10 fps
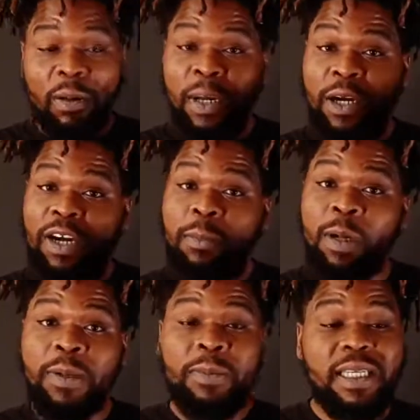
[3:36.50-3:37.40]
My
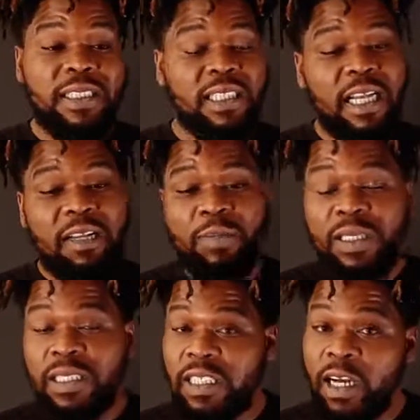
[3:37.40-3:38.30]
grandmama, man, she got a
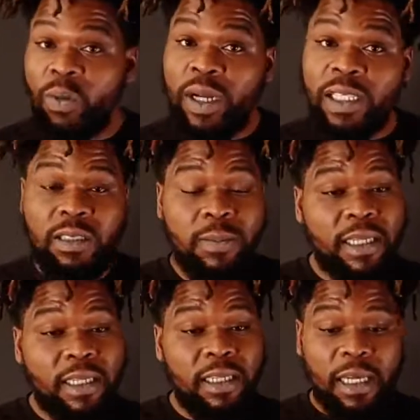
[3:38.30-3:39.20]
business out west,
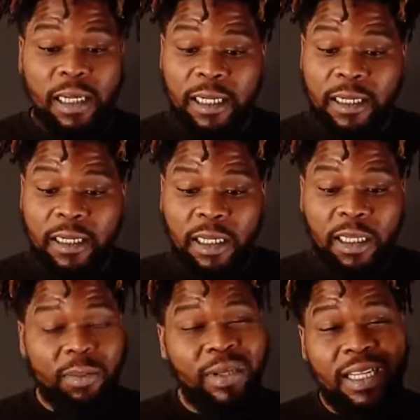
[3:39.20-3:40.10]
man.
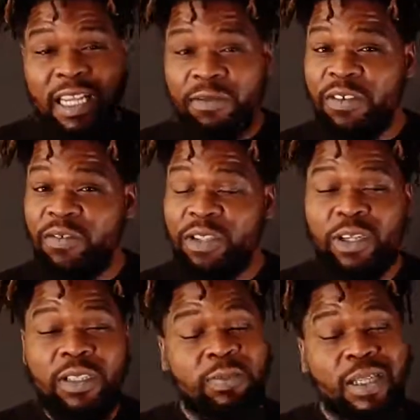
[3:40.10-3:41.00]
Been having it for
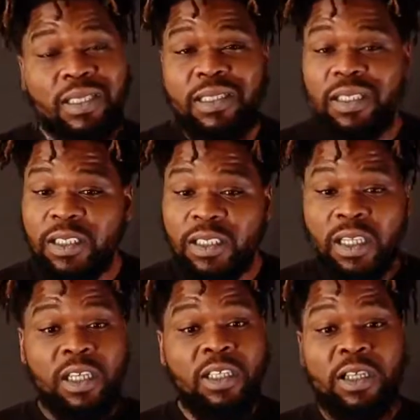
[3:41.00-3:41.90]
30 plus
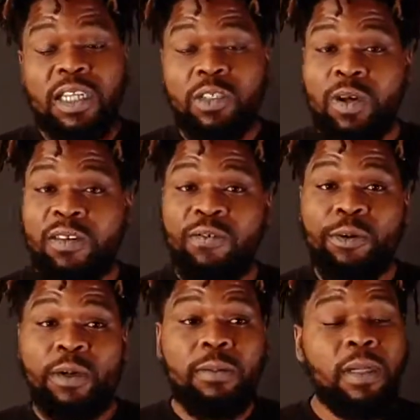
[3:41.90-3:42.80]
years. So that's where I'm
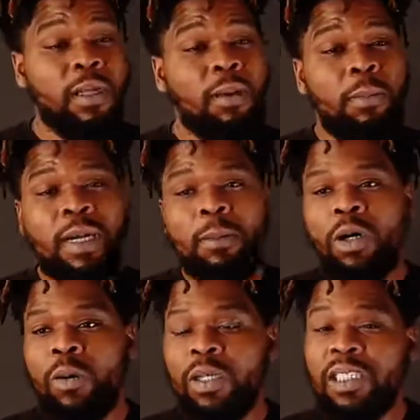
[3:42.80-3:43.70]
from. Mama
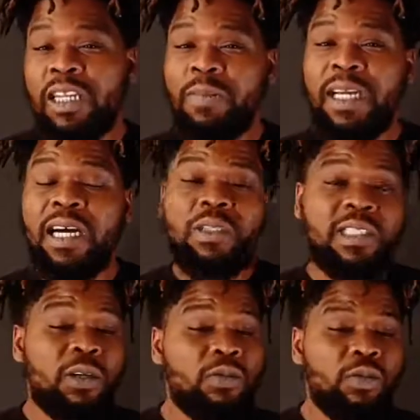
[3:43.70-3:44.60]
always kept the
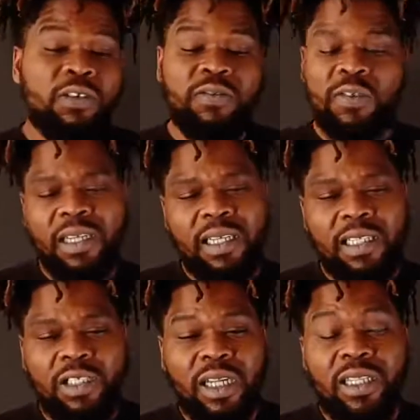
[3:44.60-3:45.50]
house out north,
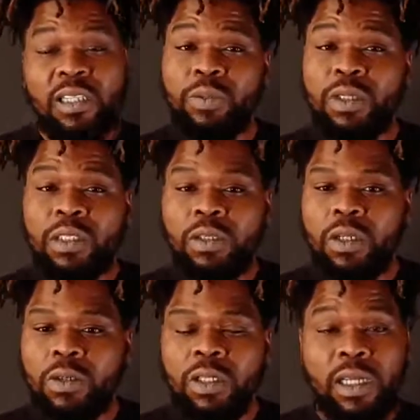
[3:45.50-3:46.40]
trying to keep us, you
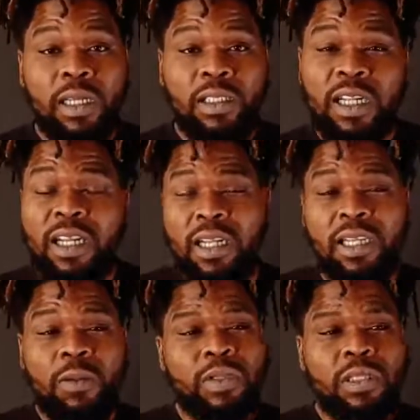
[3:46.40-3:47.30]
know, trying to
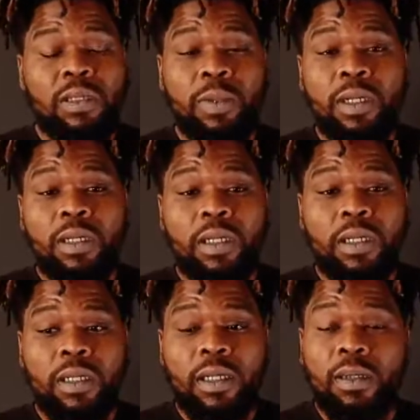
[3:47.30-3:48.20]
keep us in a
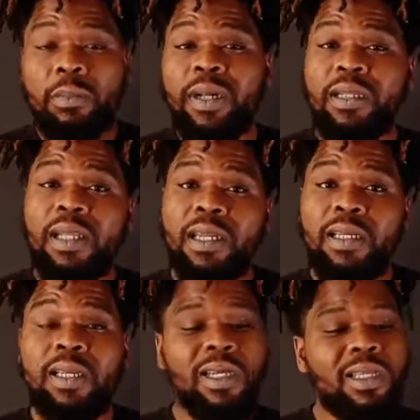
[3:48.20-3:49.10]
better
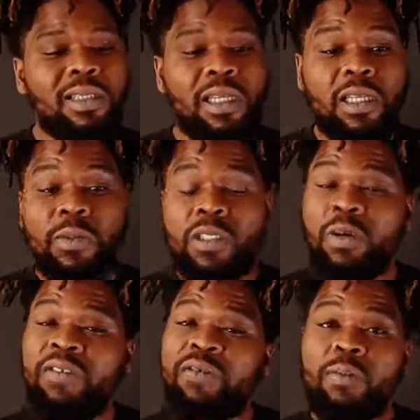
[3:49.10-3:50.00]
light, trying to keep us
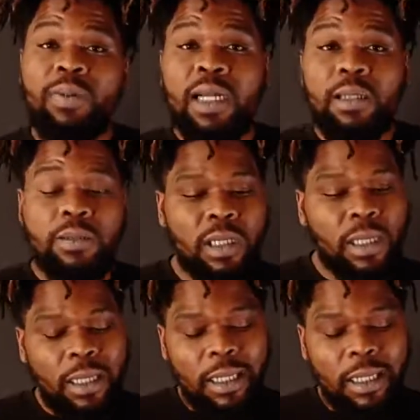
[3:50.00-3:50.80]
away from the problems.